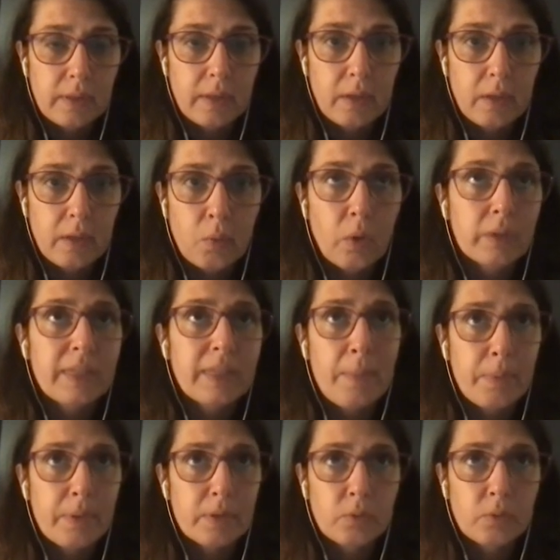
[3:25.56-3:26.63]
What
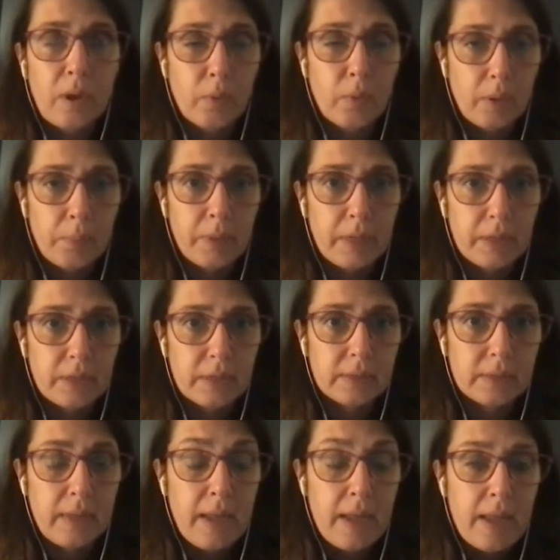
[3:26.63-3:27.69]
happens to our
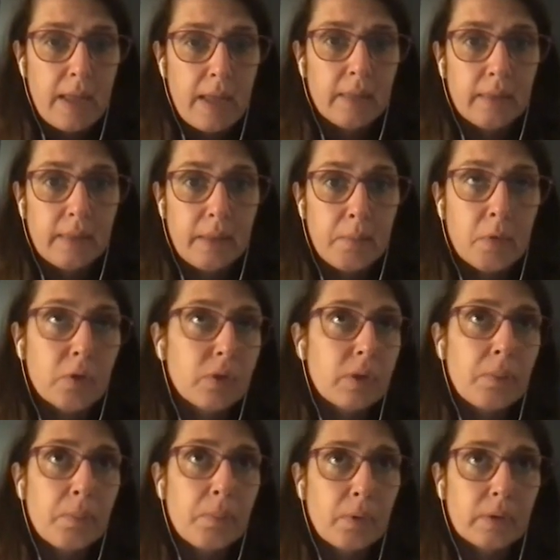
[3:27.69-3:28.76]
patients? The
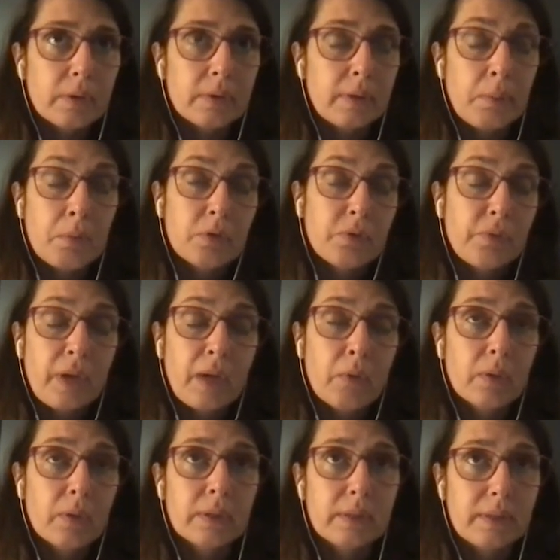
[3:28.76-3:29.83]
most
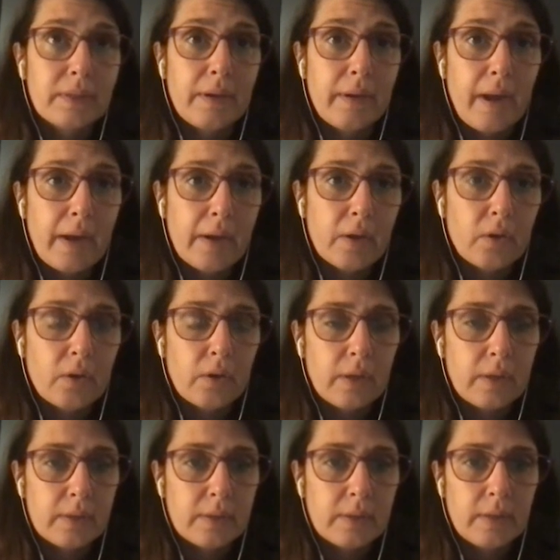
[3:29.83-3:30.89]
frequent scenario
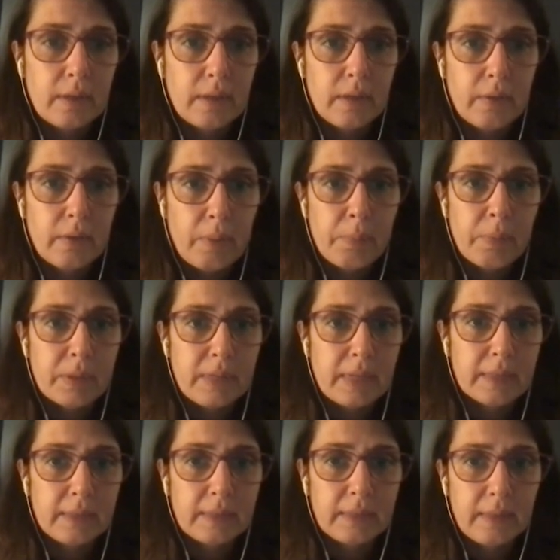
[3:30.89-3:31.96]
is
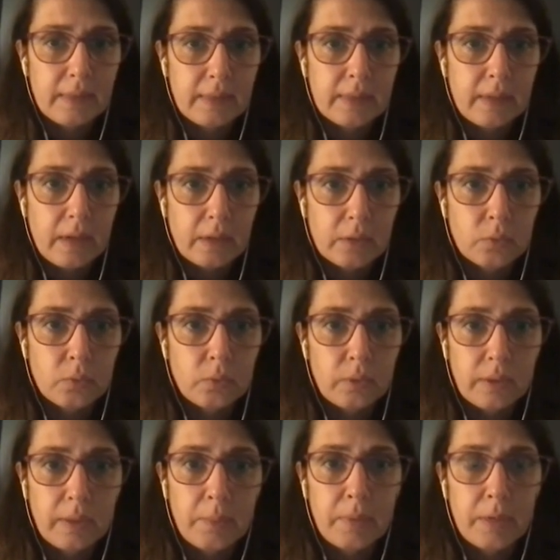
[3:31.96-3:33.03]
represented in this
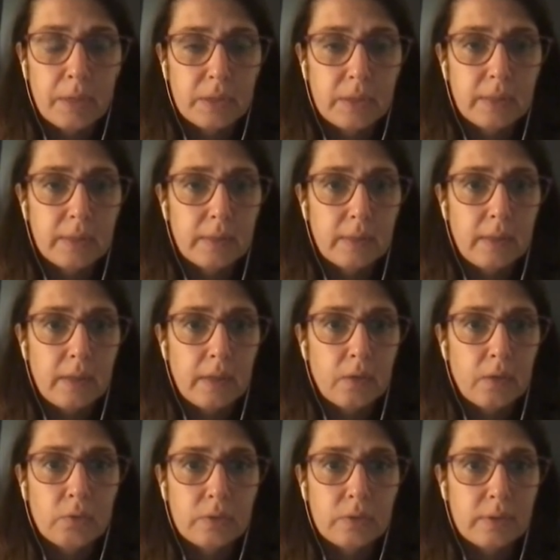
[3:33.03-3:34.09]
cartoon. The patient
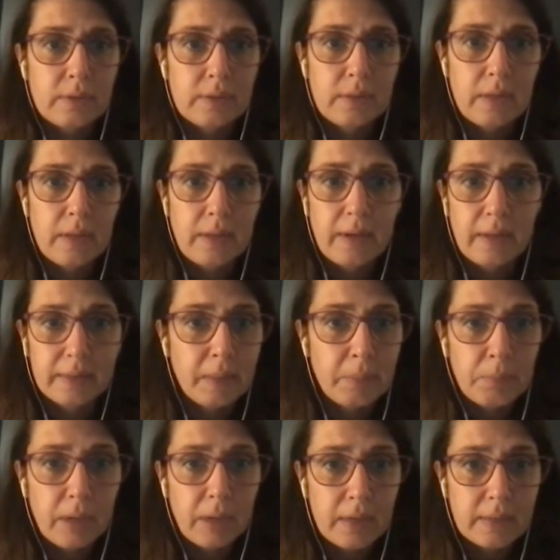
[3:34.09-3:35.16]
notices an
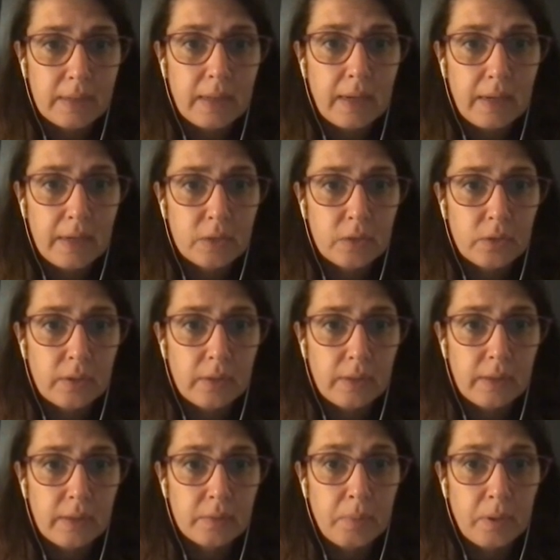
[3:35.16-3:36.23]
atypical skin lesion in
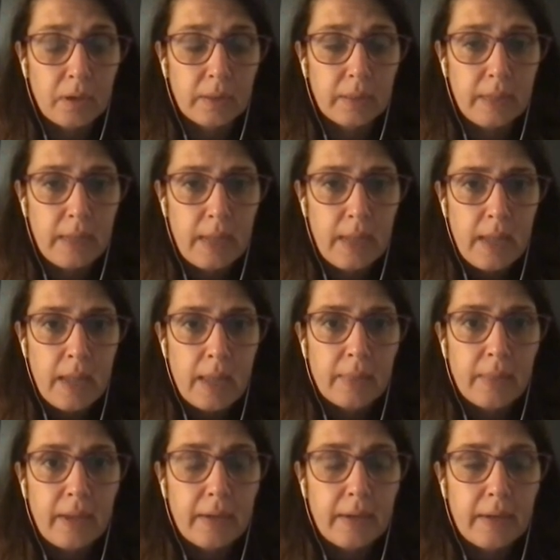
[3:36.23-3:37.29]
his body.
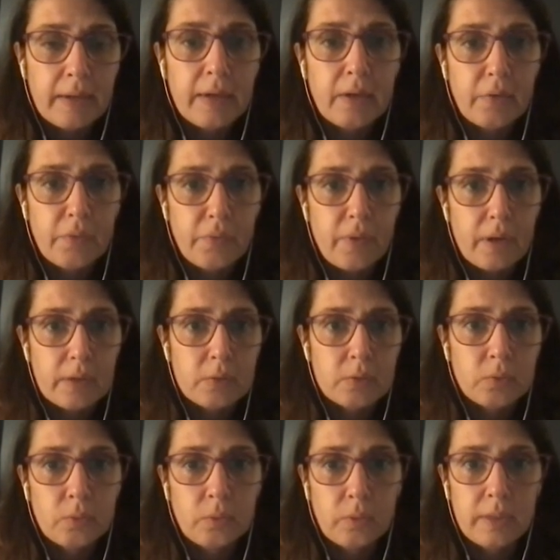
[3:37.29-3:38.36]
Then he refers
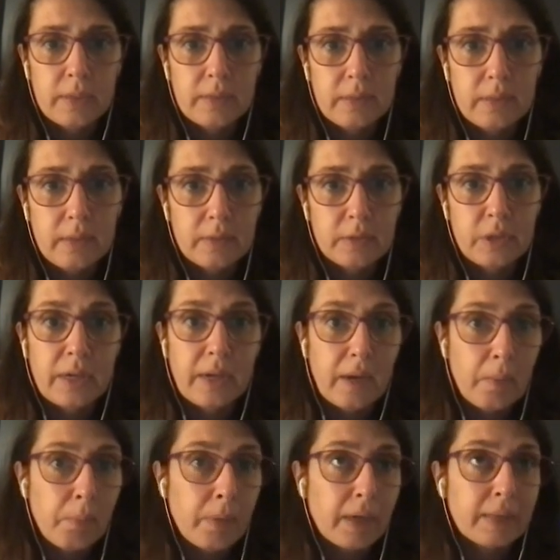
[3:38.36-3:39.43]
to his
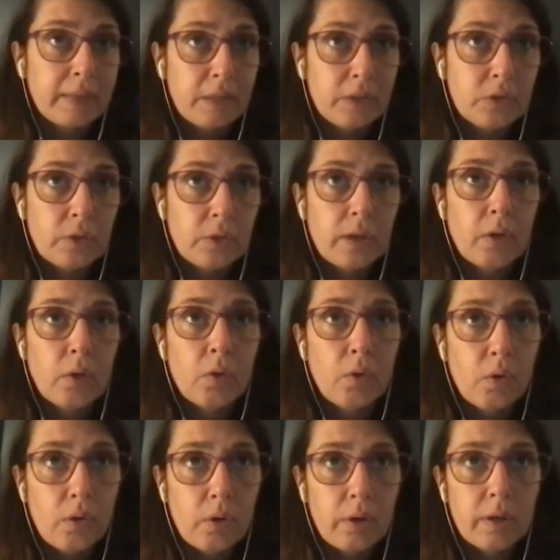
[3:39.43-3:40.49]
general practitioner
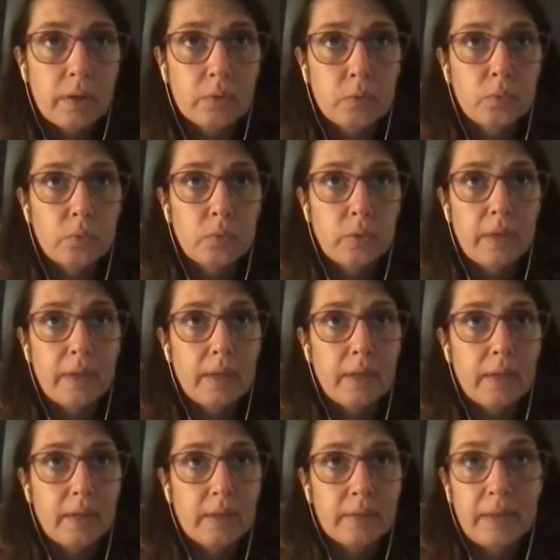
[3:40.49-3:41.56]
or to
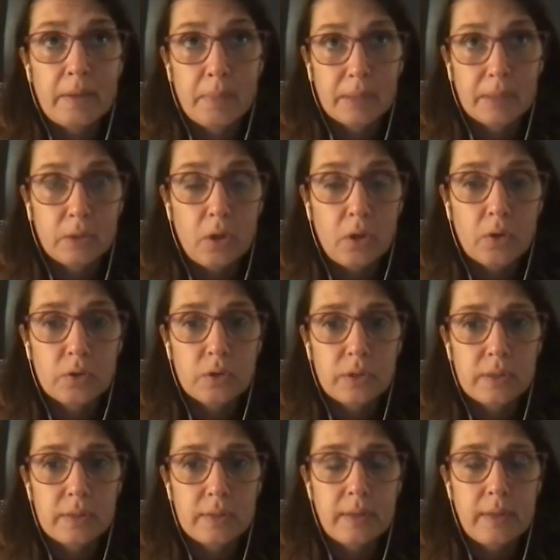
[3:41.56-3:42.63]
a
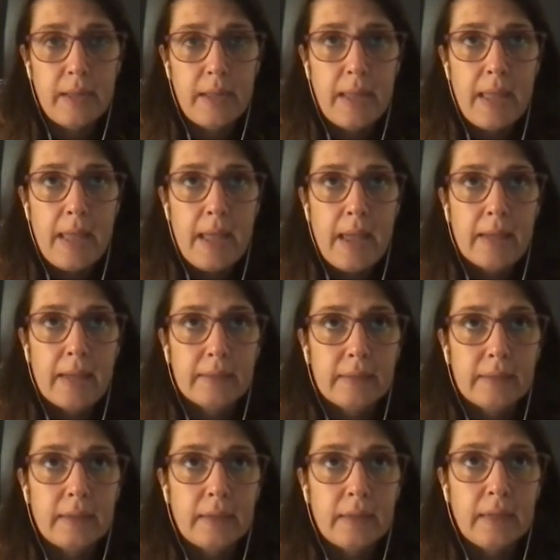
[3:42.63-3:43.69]
dermatologist. And
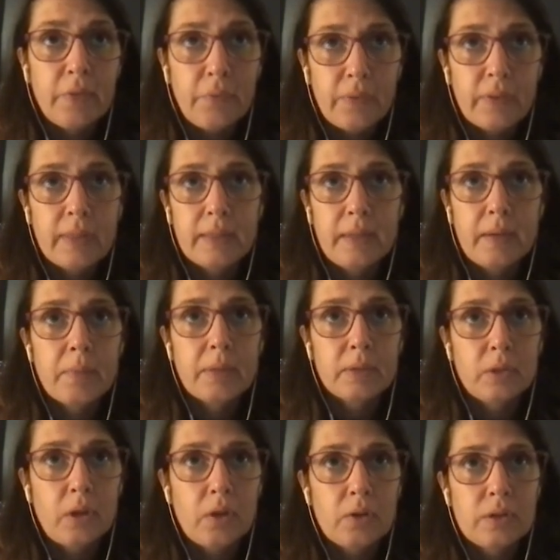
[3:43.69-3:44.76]
if the
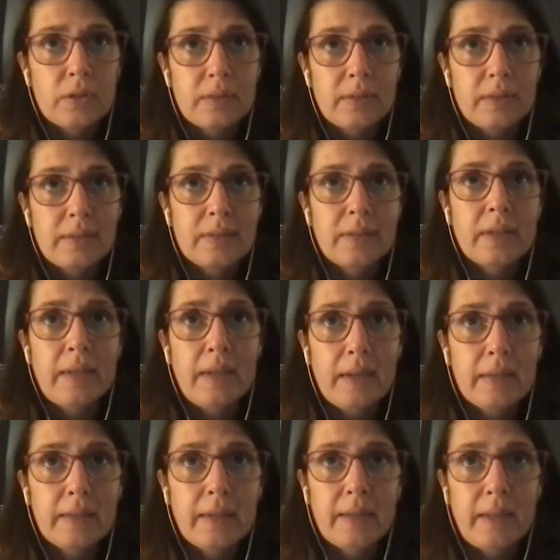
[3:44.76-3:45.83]
dermatologist is
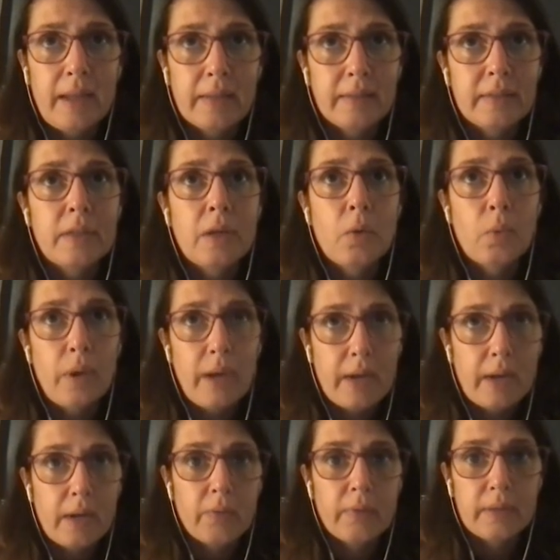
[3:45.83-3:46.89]
skilled and is
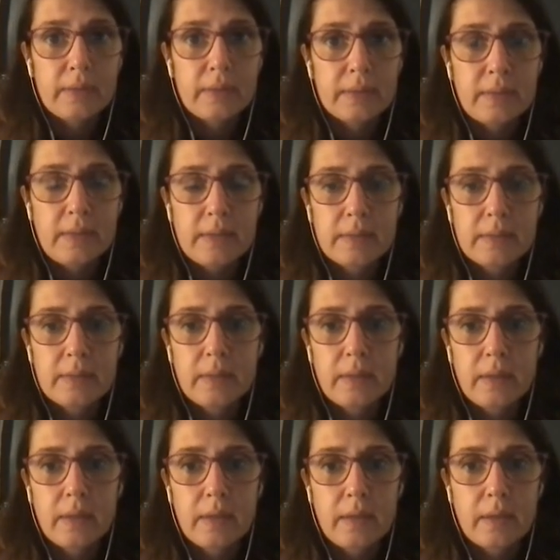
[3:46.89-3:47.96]
aware of the disease,
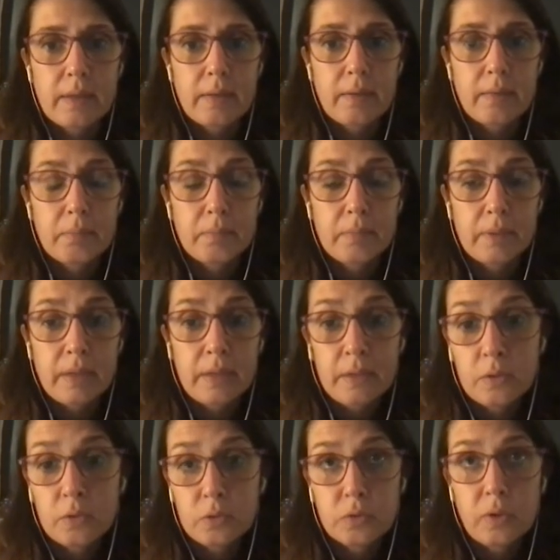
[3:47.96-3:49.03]
he
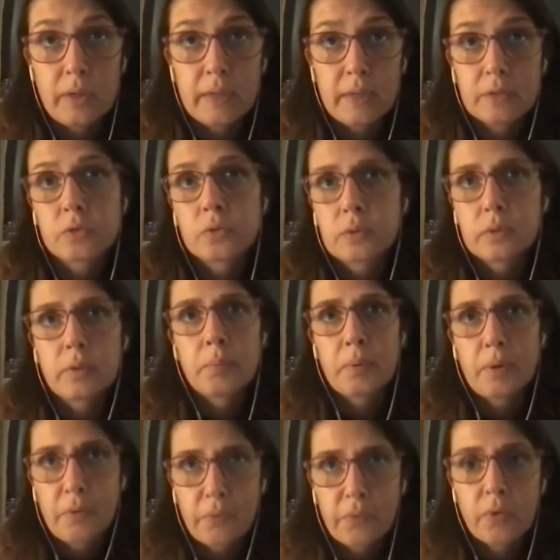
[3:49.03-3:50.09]
usually should
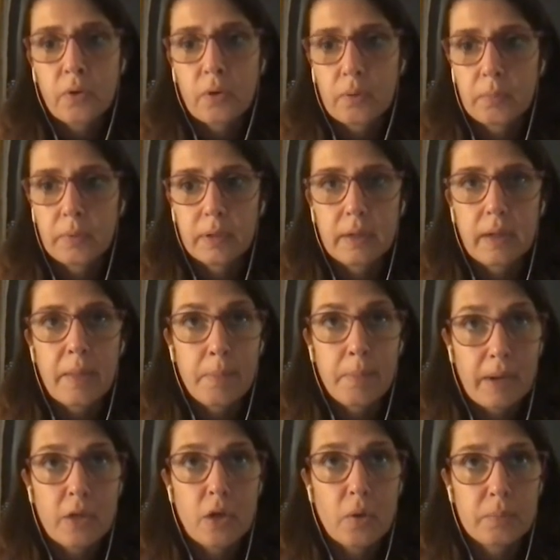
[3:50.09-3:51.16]
perform a
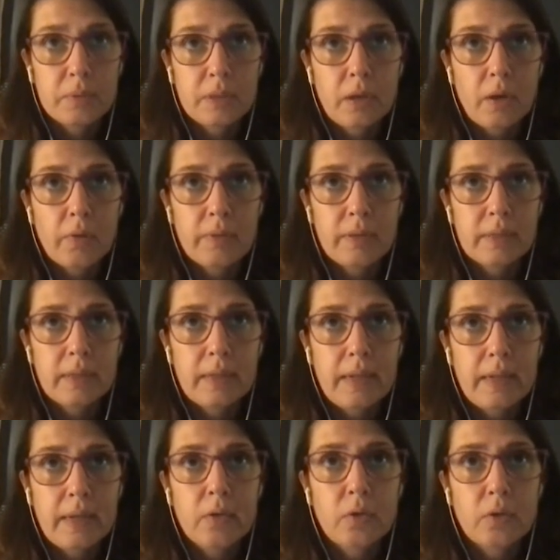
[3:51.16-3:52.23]
biopsy of the
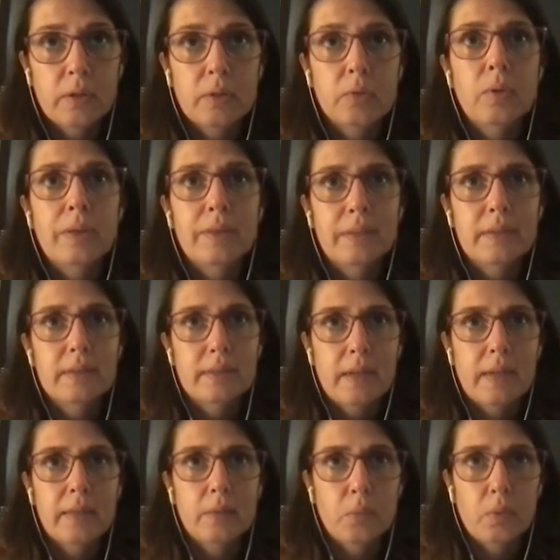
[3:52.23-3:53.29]
skin in order to
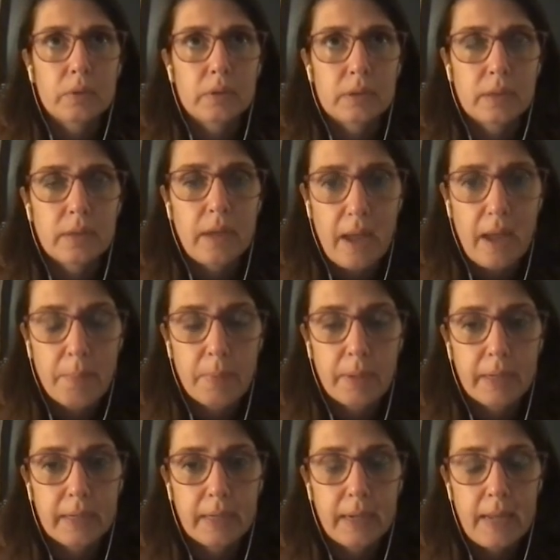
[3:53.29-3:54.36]
understand what's
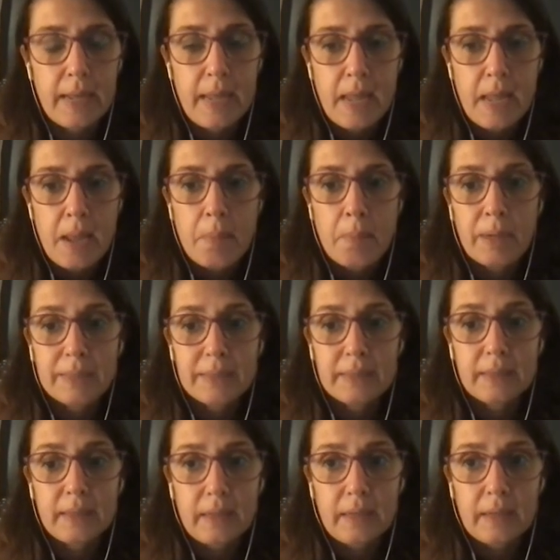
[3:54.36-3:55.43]
happening. But
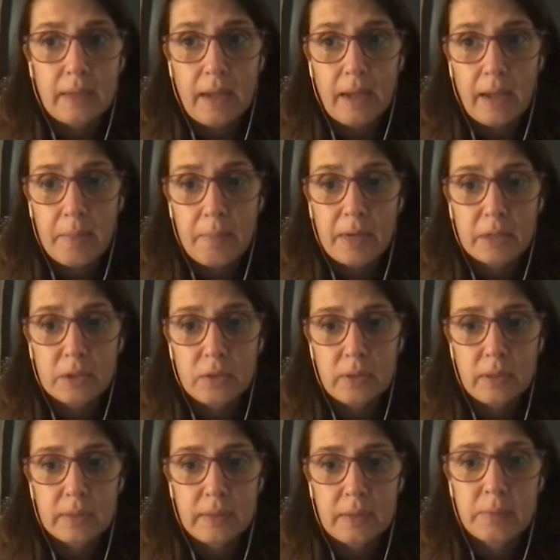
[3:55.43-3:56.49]
I mentioned
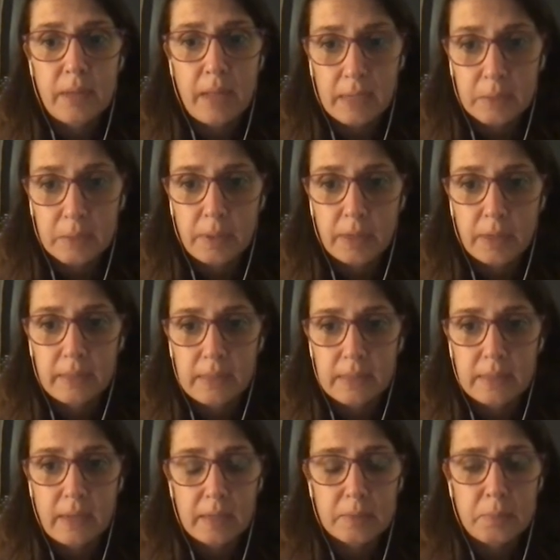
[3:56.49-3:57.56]
the term expertise.
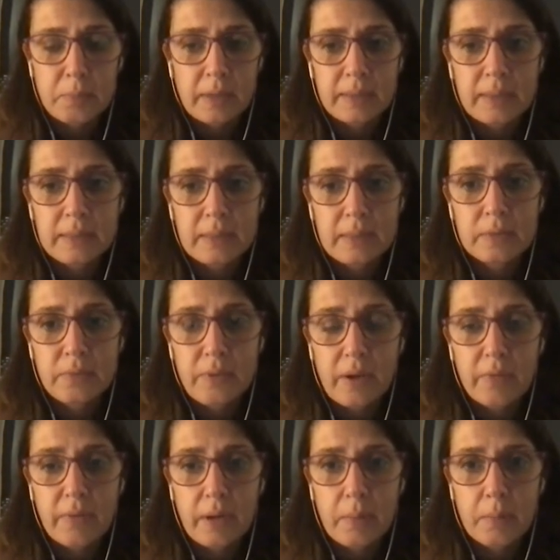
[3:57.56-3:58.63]
Expertise is very,
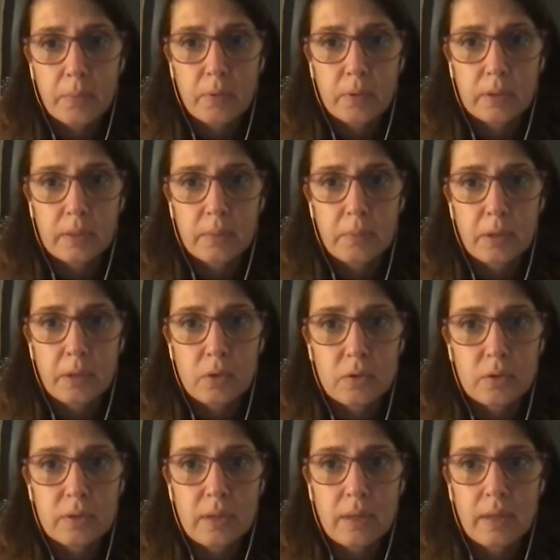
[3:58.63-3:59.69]
very important
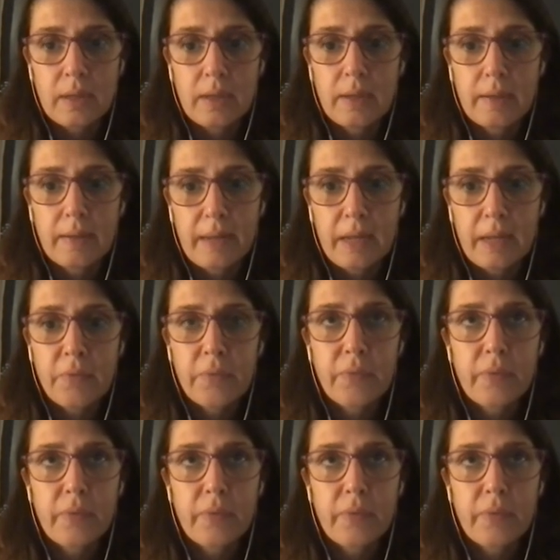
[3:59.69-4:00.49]
because if